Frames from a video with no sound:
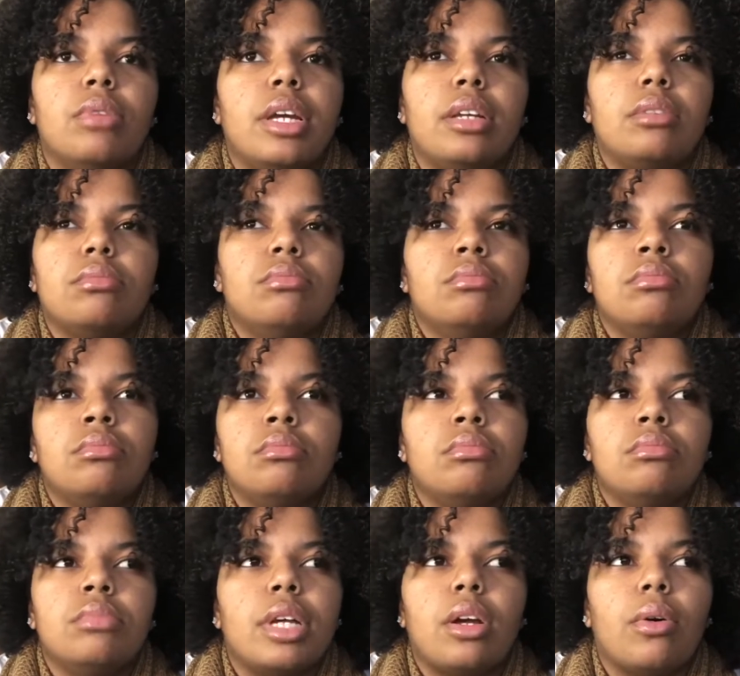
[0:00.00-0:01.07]
Like
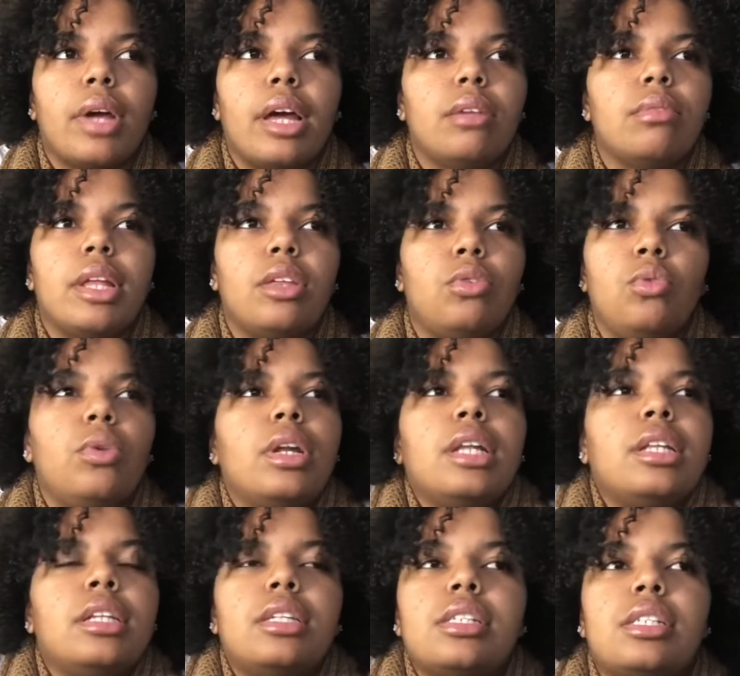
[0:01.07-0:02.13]
okay, like you could
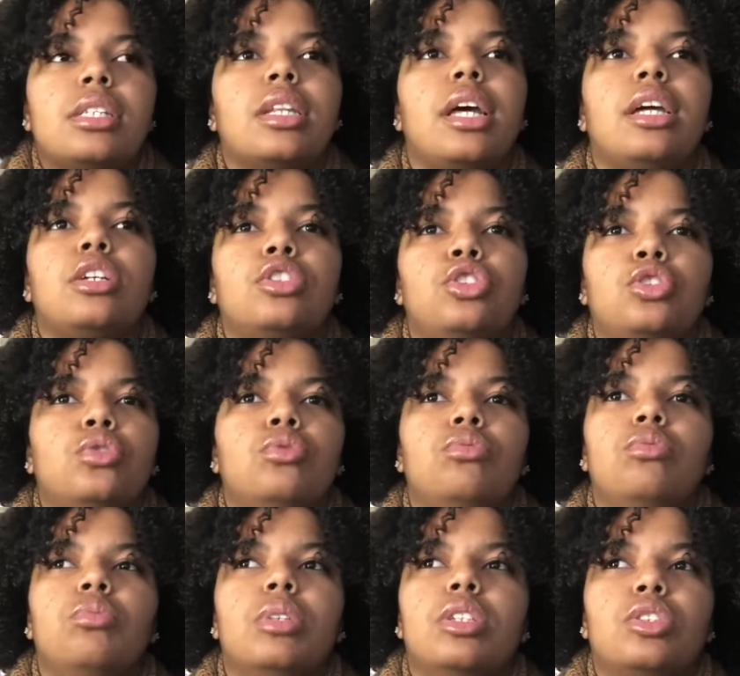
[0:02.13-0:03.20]
have did this in like June
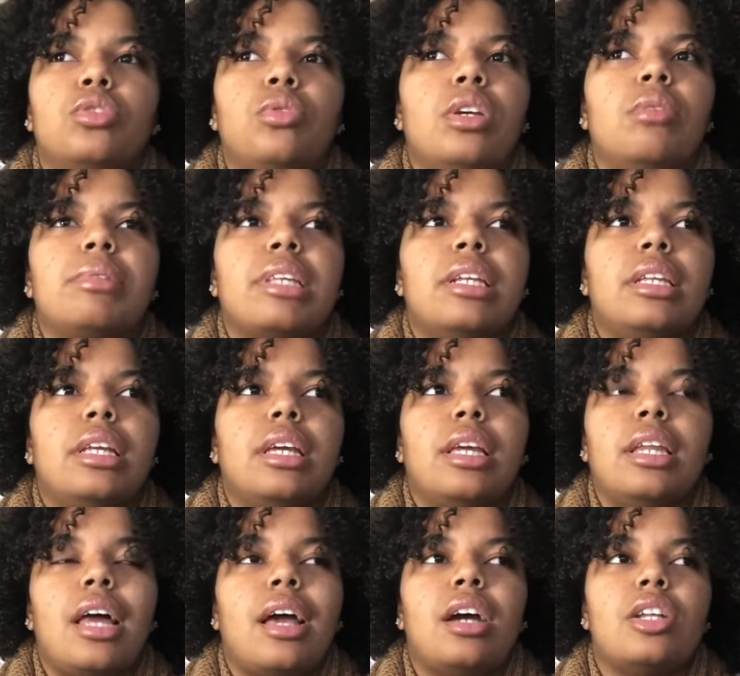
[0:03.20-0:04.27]
when the school year was ending,
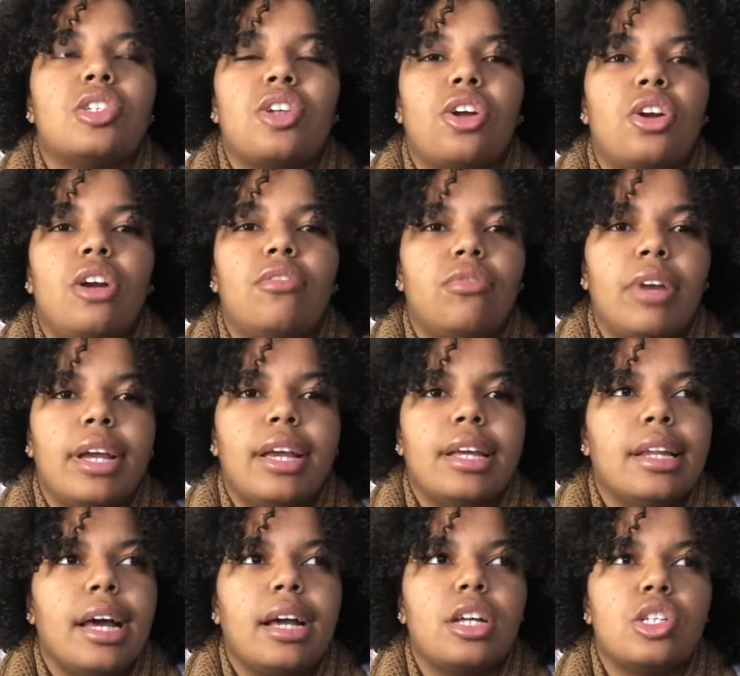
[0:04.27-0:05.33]
and I could have started off right,
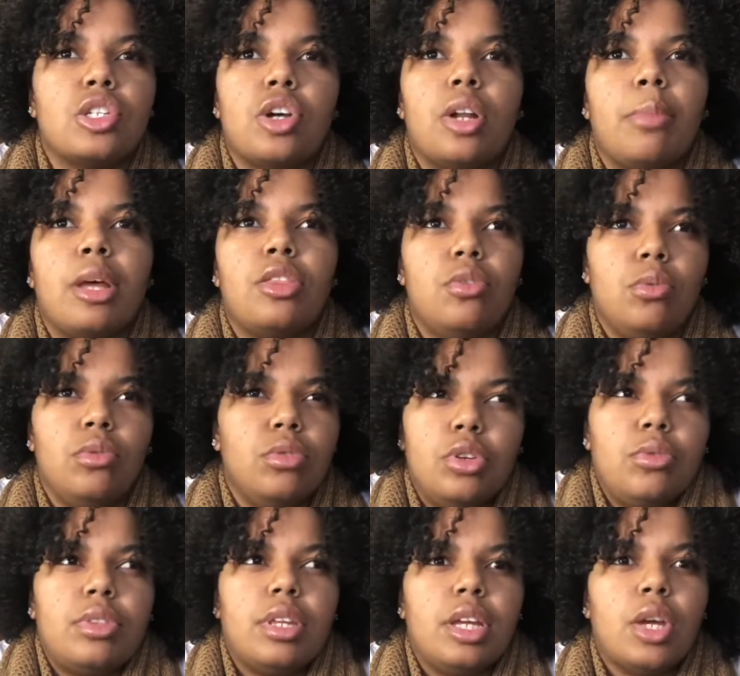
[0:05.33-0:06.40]
and I could have started my
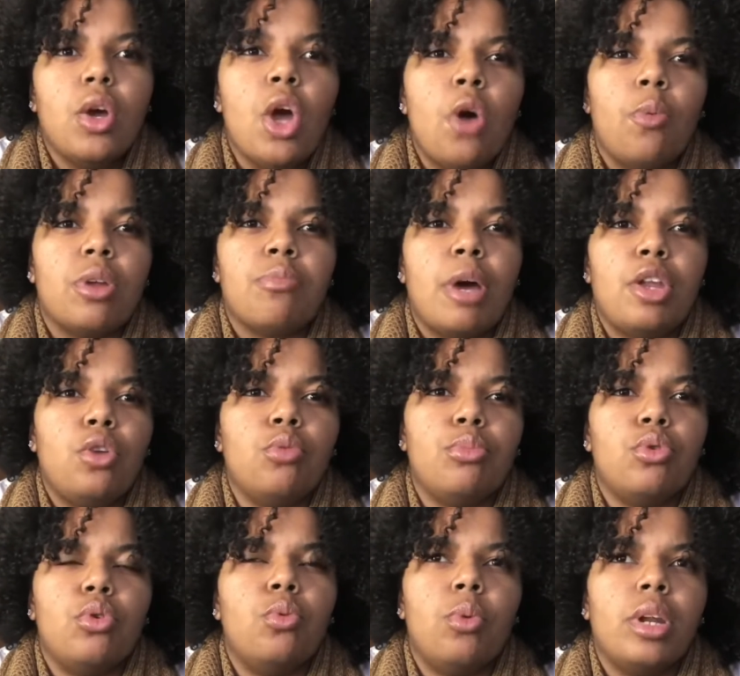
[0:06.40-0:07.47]
new thing with my new
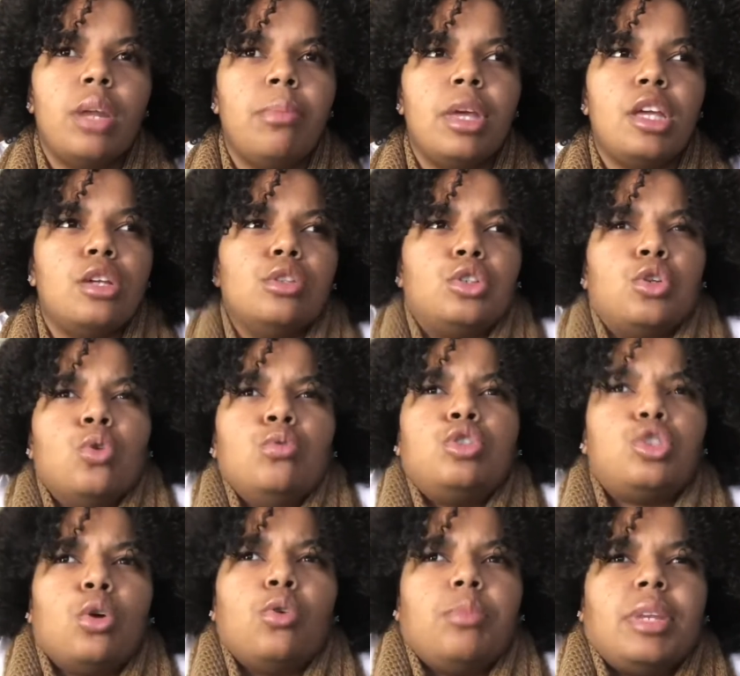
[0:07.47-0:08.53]
boo who wanted me, who
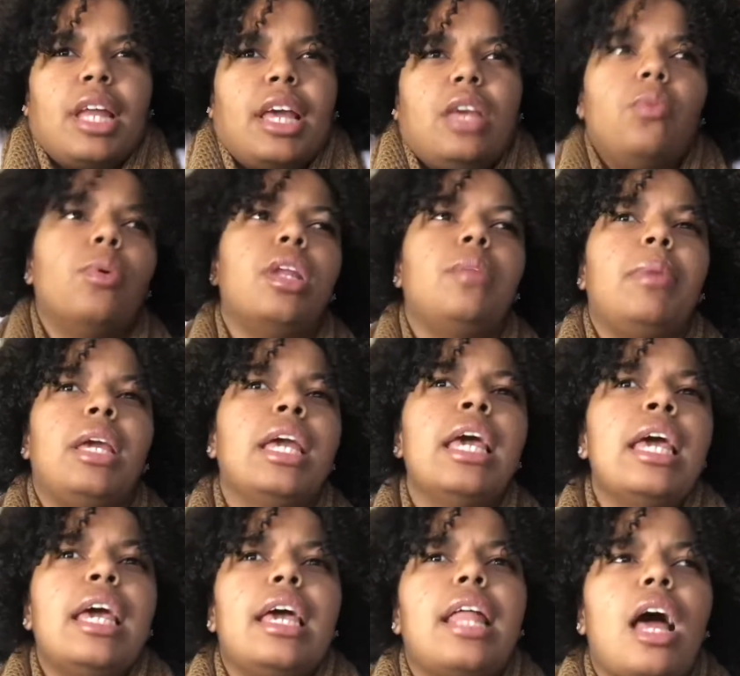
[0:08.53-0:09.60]
showed me that he wanted me,
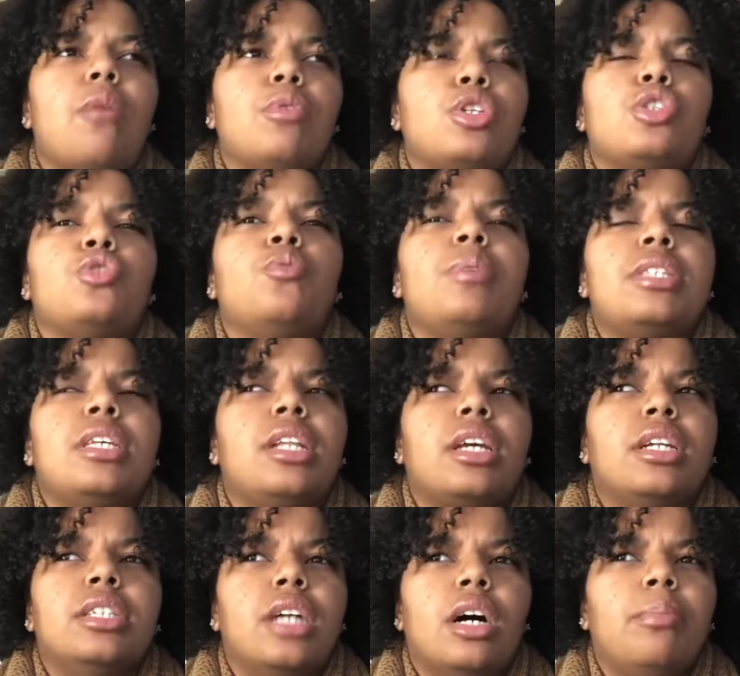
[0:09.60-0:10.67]
and I was just too busy
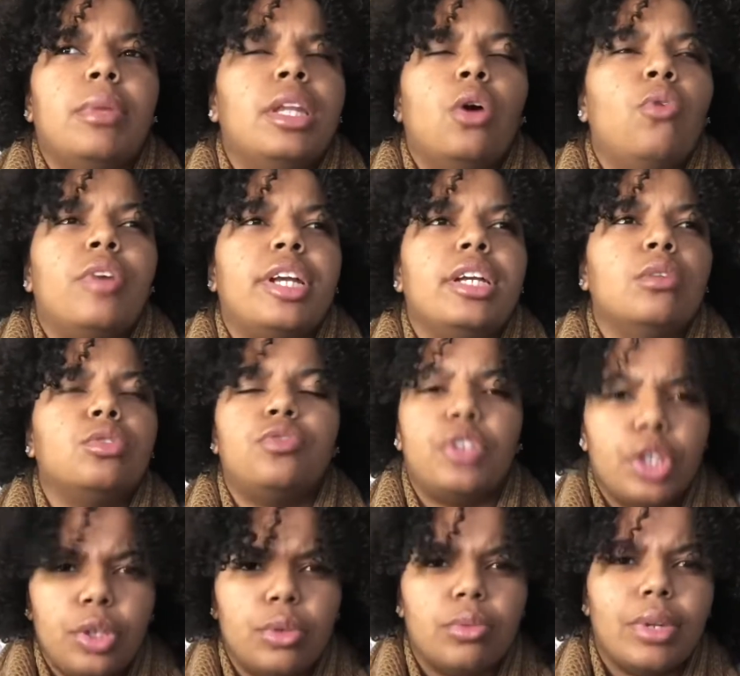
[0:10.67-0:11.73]
looking dumb and over heels for
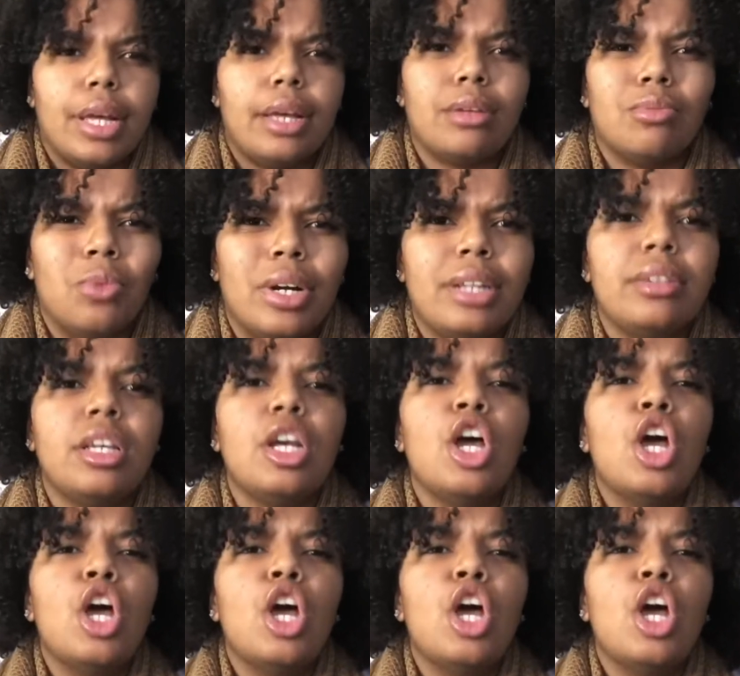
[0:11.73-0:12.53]
you. Like, what?